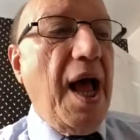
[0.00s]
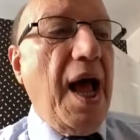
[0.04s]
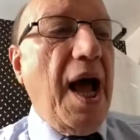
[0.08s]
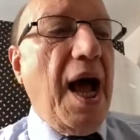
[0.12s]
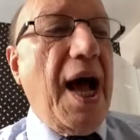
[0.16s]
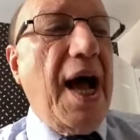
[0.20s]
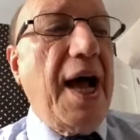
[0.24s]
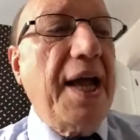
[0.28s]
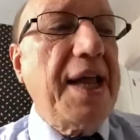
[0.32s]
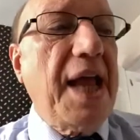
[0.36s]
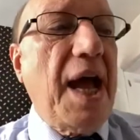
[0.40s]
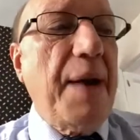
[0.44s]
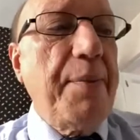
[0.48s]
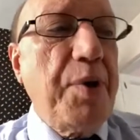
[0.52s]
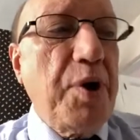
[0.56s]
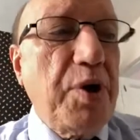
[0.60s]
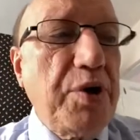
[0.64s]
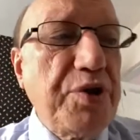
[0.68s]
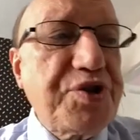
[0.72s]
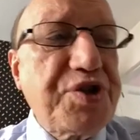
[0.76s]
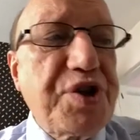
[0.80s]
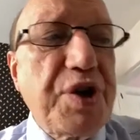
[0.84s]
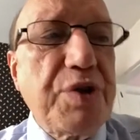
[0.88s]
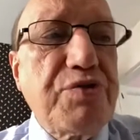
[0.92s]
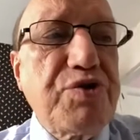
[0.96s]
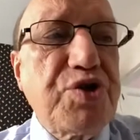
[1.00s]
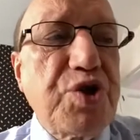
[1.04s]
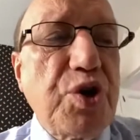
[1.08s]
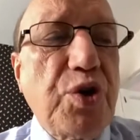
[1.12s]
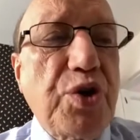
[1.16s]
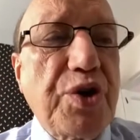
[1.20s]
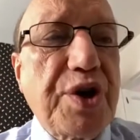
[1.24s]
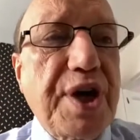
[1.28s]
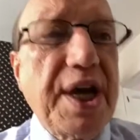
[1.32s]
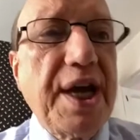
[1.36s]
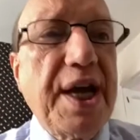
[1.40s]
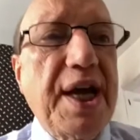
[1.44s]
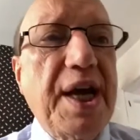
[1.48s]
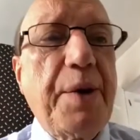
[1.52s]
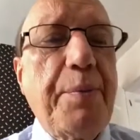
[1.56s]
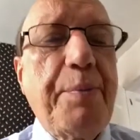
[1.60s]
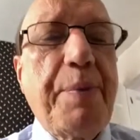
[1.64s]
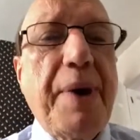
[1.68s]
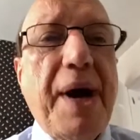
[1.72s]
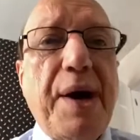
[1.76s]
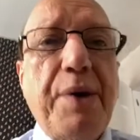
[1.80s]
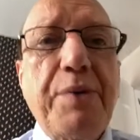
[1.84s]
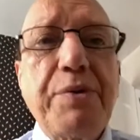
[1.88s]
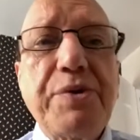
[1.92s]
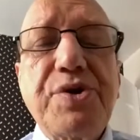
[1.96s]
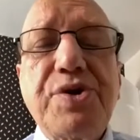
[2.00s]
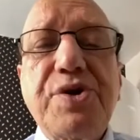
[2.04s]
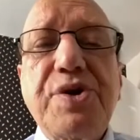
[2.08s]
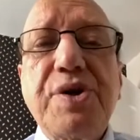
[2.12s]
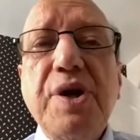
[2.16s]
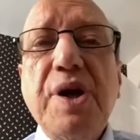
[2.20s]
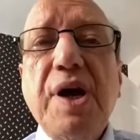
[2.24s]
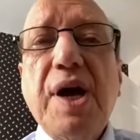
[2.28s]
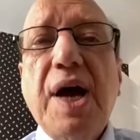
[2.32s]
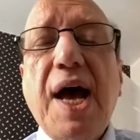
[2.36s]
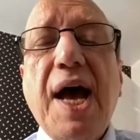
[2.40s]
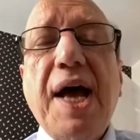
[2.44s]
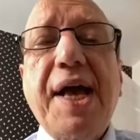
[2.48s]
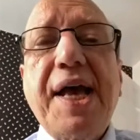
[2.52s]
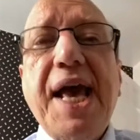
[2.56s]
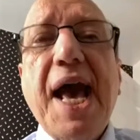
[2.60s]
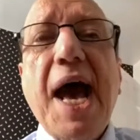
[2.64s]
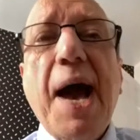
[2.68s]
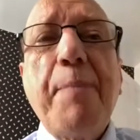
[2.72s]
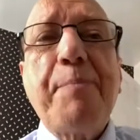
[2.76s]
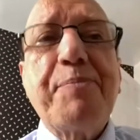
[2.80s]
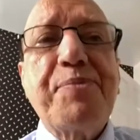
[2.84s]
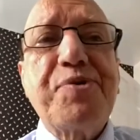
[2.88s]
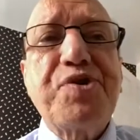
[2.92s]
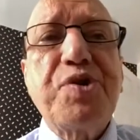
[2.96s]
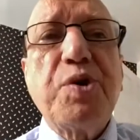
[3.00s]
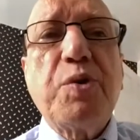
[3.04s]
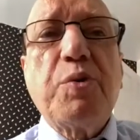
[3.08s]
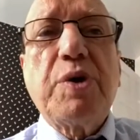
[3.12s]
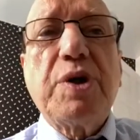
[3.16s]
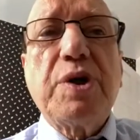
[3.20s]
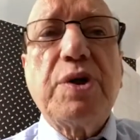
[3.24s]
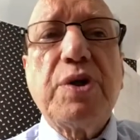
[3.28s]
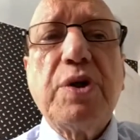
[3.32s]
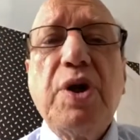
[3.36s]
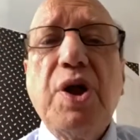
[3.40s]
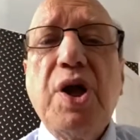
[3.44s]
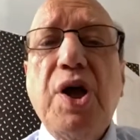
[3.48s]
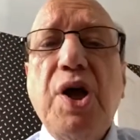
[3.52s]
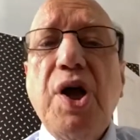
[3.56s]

And I'm also talking about a capsule